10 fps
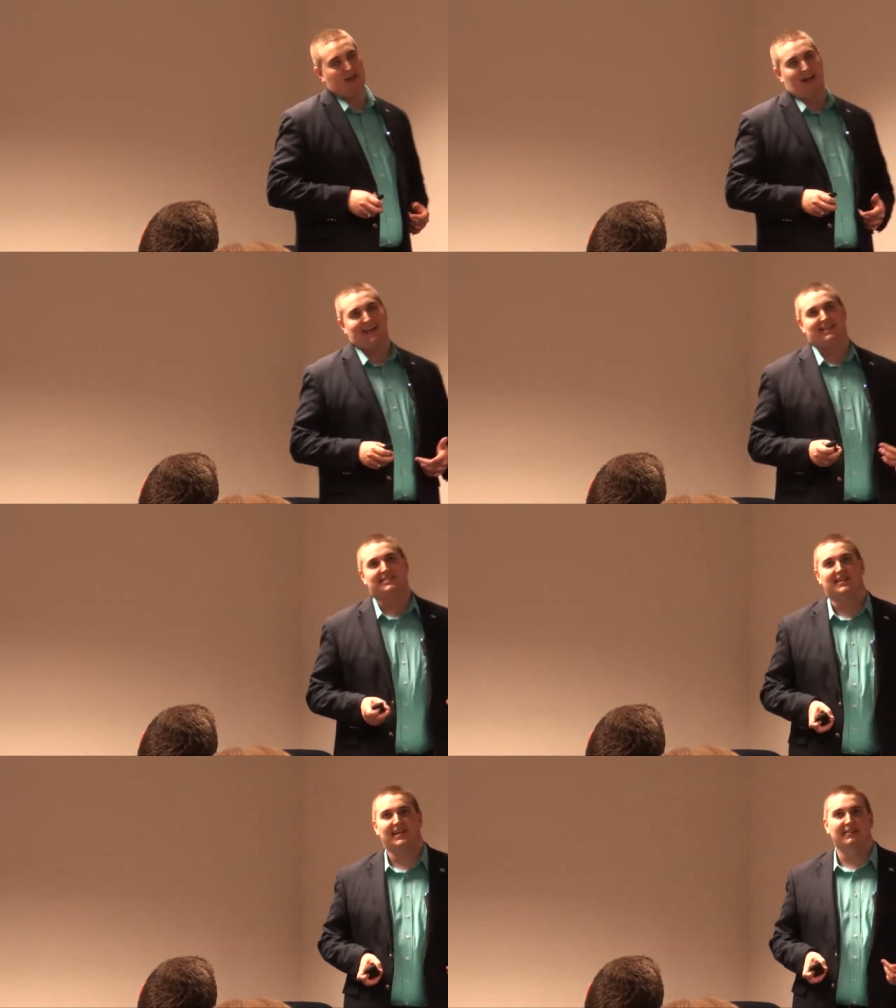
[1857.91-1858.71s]
I can
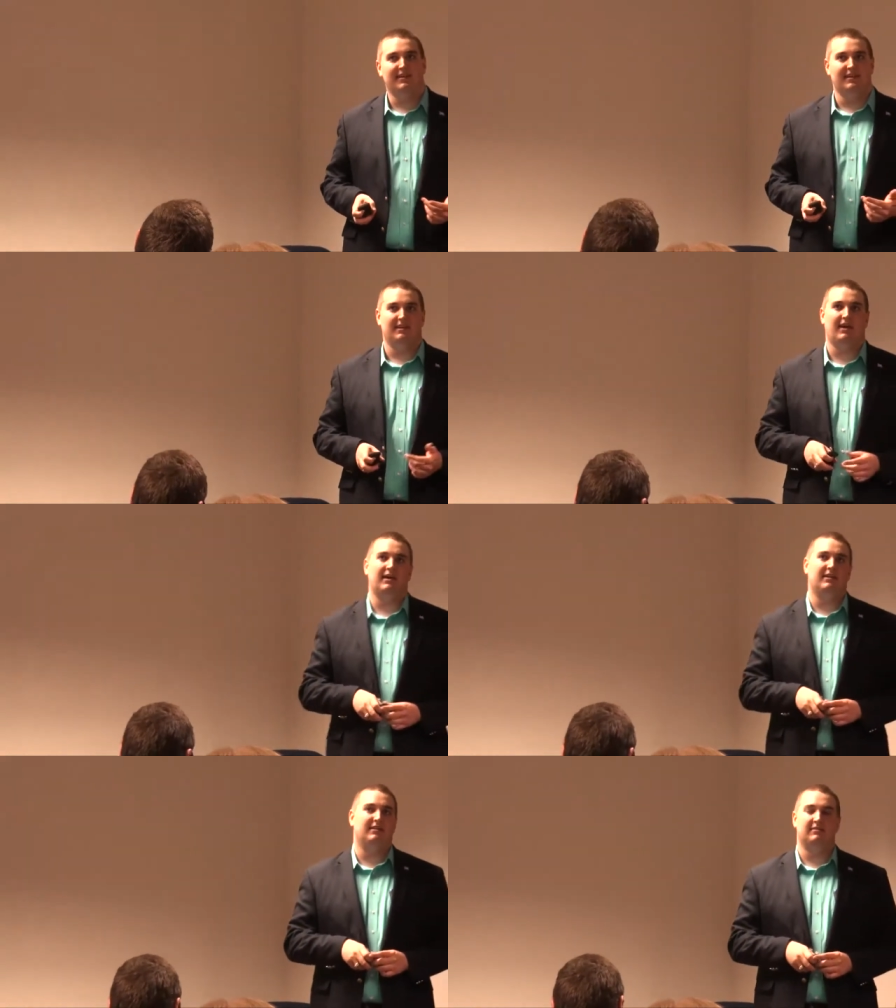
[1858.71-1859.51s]
say that
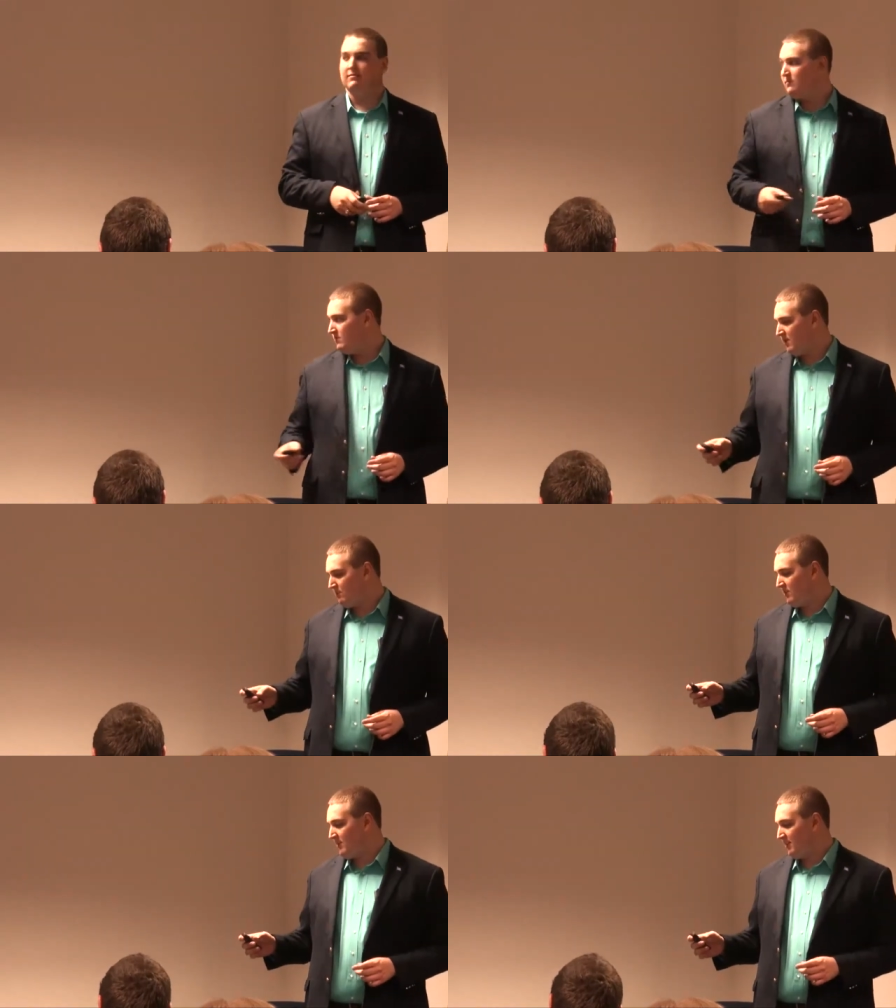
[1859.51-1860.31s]
not not
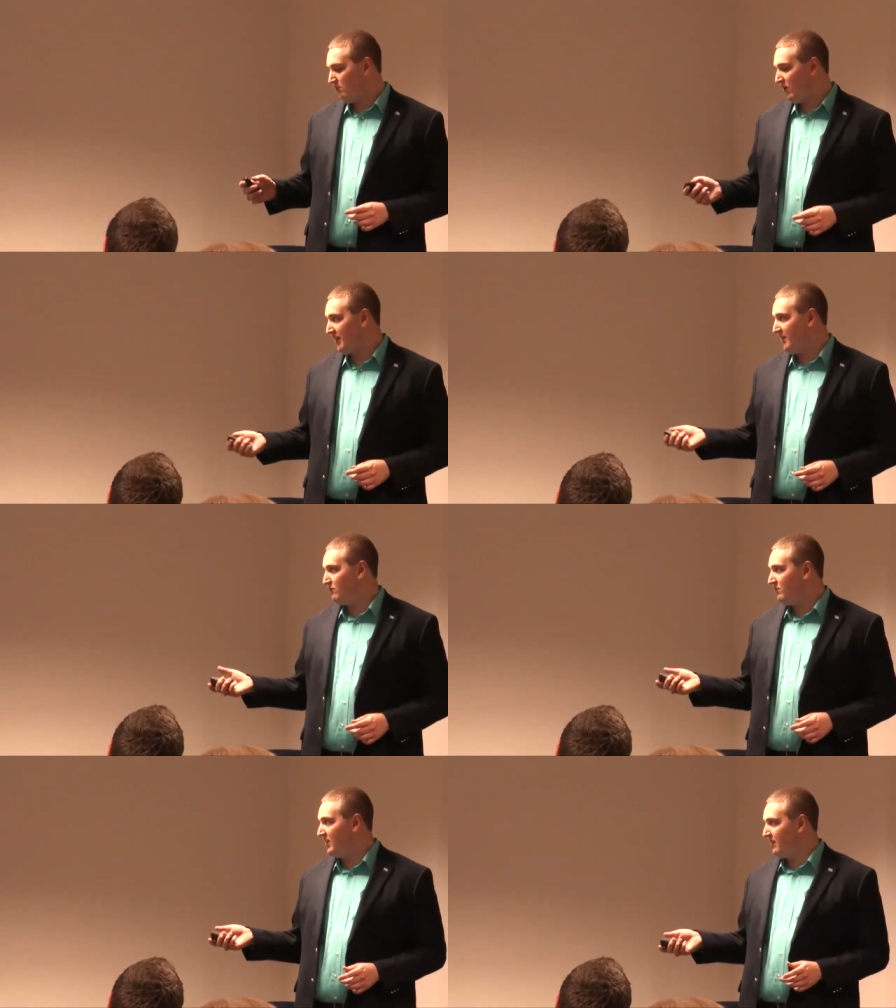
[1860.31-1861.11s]
really like marketing
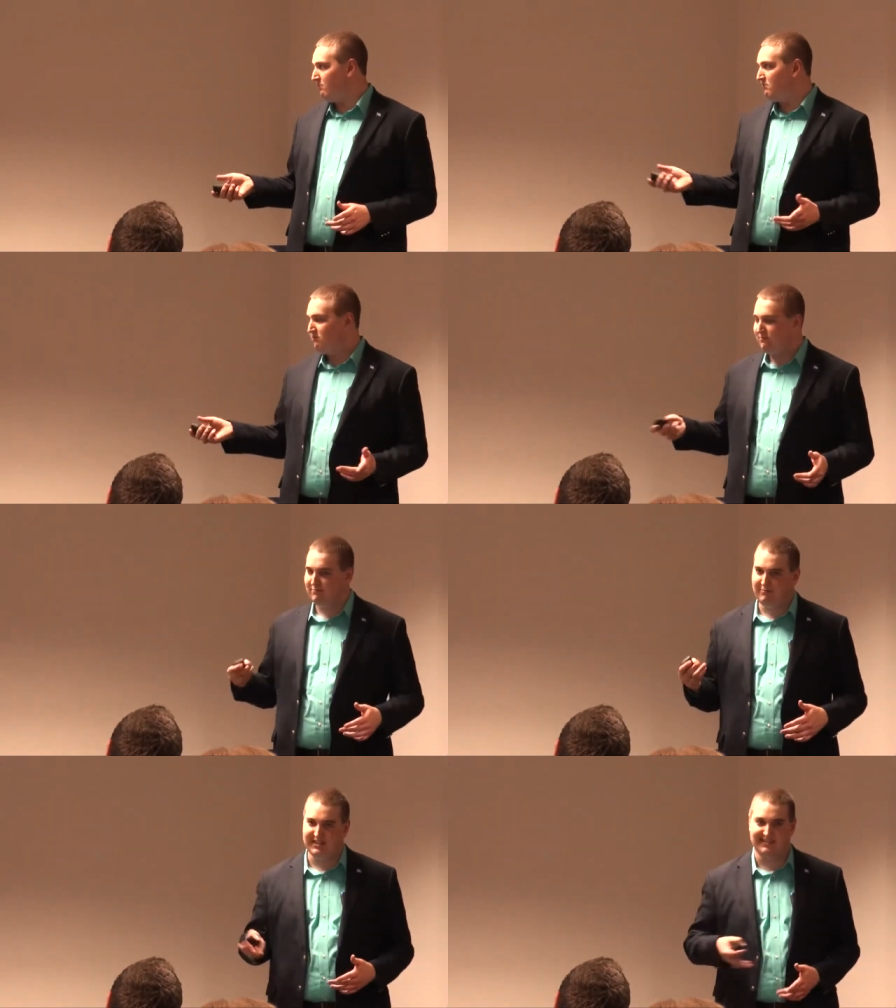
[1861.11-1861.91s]
from like a
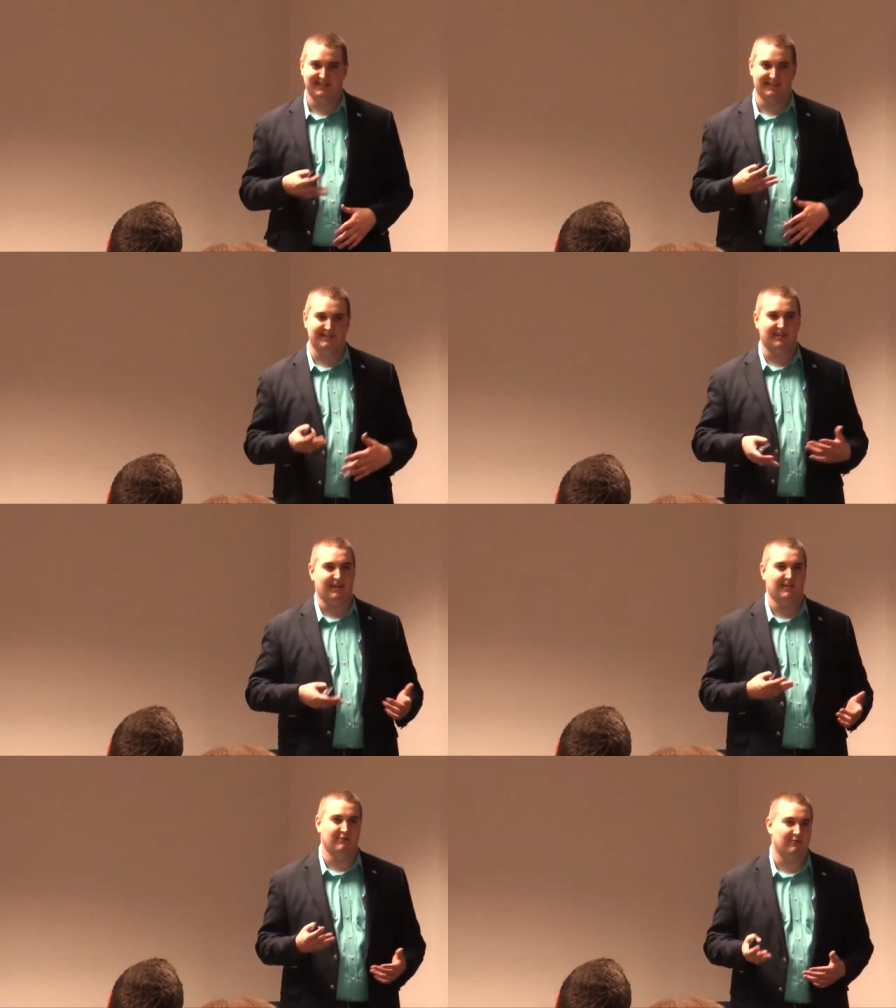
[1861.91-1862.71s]
business
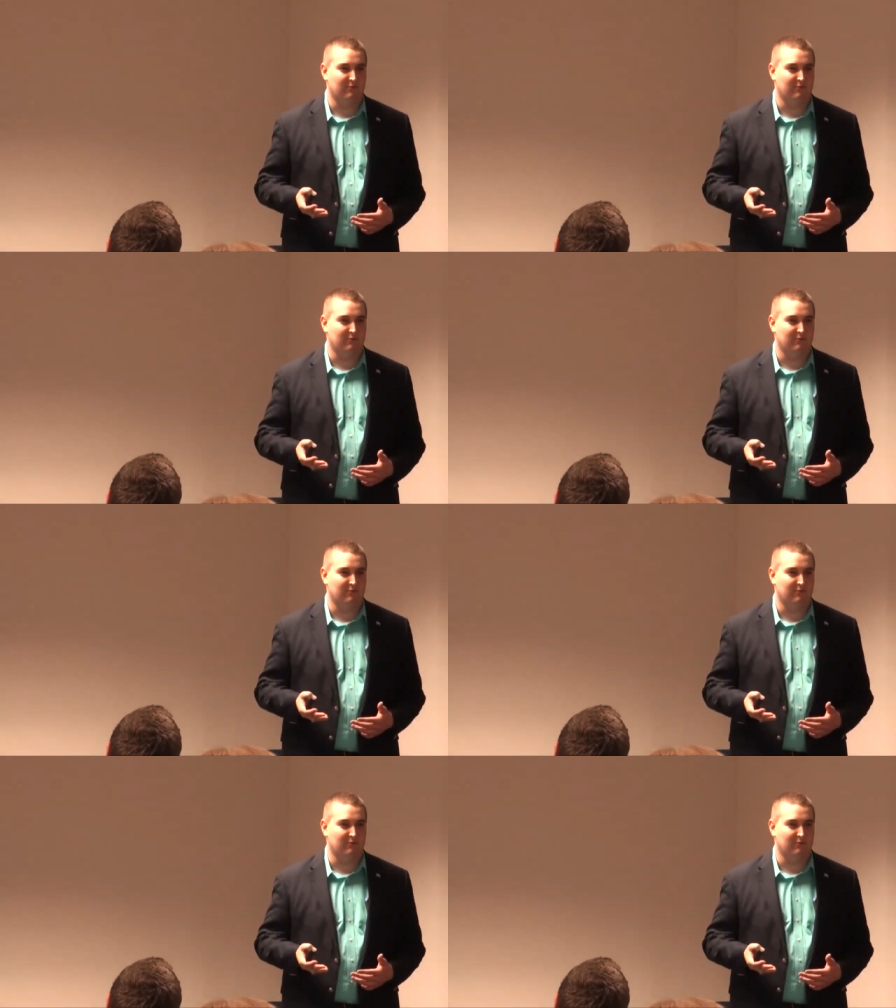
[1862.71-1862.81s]
kind of